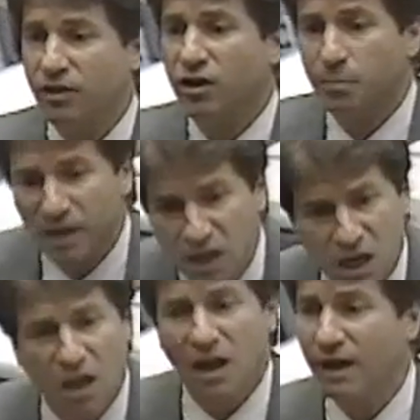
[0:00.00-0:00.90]
that had been in
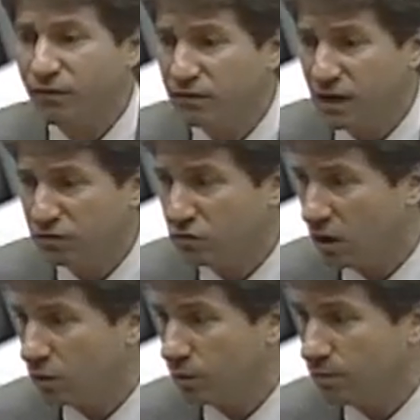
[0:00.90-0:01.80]
a life and death
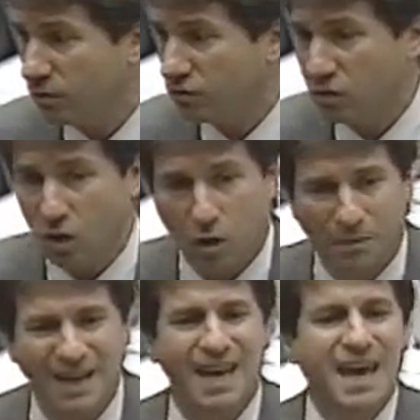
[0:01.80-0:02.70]
struggle with Mr.
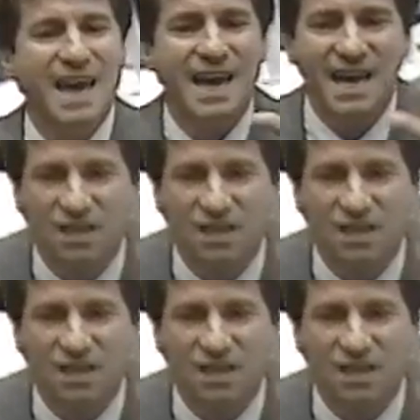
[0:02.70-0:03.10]
Goldman. It